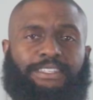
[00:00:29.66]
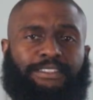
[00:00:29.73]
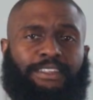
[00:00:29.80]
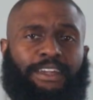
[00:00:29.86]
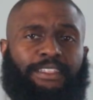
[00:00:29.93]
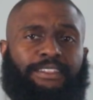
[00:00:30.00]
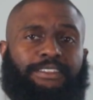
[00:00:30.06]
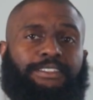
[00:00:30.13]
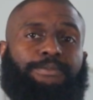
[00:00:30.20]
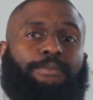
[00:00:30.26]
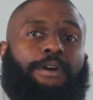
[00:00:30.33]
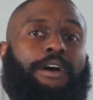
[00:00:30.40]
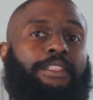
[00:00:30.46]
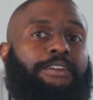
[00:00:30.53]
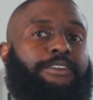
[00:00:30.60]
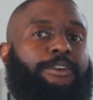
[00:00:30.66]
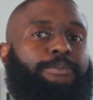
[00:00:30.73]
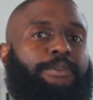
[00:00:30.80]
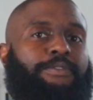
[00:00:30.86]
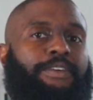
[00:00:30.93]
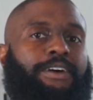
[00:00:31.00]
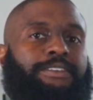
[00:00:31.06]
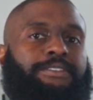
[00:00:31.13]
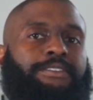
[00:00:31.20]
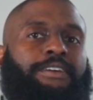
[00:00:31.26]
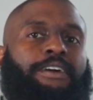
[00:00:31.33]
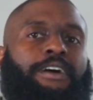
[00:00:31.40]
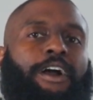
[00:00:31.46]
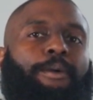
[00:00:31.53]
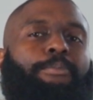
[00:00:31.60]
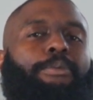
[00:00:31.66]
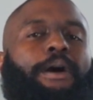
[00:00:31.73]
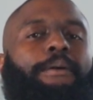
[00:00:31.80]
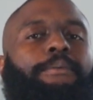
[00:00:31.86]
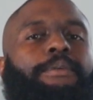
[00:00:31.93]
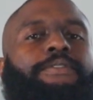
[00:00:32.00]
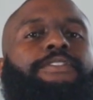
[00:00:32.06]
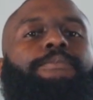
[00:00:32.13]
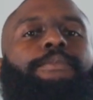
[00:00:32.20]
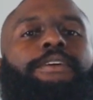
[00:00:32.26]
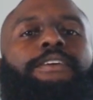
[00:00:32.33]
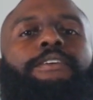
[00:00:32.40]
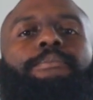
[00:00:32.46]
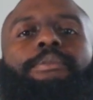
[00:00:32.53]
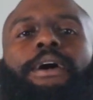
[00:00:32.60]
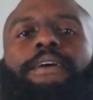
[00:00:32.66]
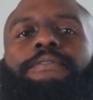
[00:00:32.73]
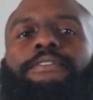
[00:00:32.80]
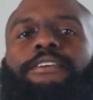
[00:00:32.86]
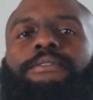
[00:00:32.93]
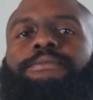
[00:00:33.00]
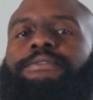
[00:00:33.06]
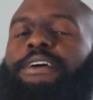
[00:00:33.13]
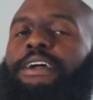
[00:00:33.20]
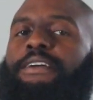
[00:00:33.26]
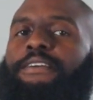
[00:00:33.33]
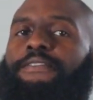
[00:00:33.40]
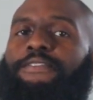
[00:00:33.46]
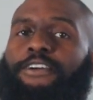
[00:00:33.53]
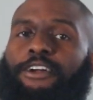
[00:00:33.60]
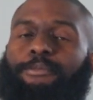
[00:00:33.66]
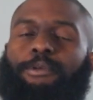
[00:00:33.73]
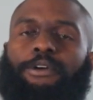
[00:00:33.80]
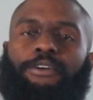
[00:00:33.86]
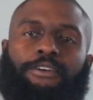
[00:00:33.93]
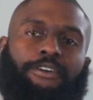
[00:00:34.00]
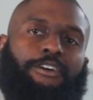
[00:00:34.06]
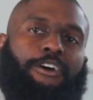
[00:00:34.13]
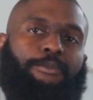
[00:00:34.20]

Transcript: A slightly smaller group of us are probably familiar with platforms like Vrbo or